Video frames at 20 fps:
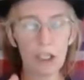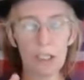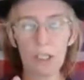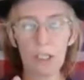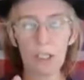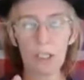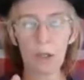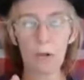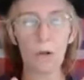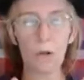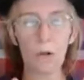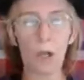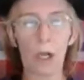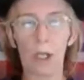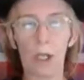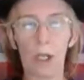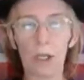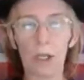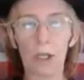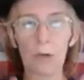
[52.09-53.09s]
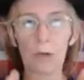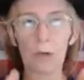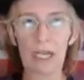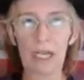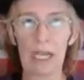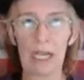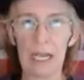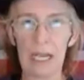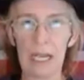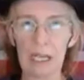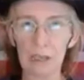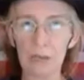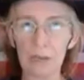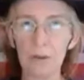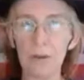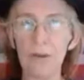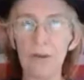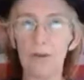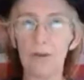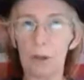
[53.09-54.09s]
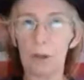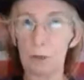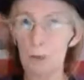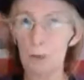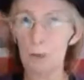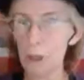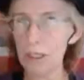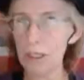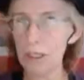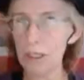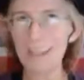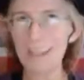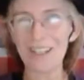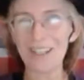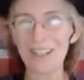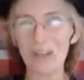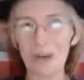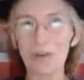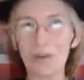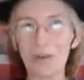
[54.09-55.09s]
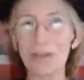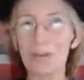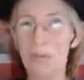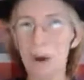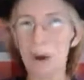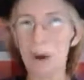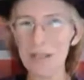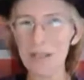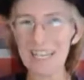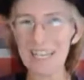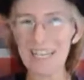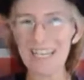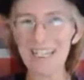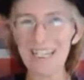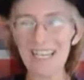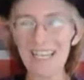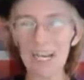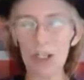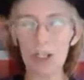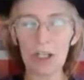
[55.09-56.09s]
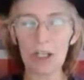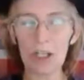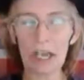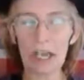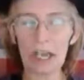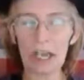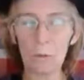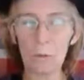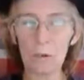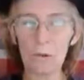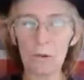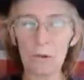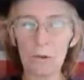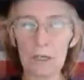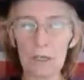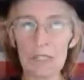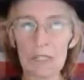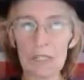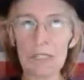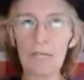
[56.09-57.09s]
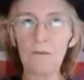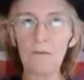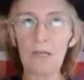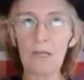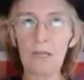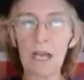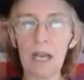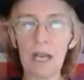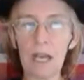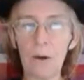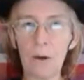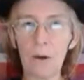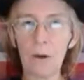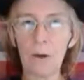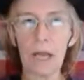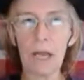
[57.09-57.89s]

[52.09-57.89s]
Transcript: So you can insert you could insert the pause annotation and it would freeze the video.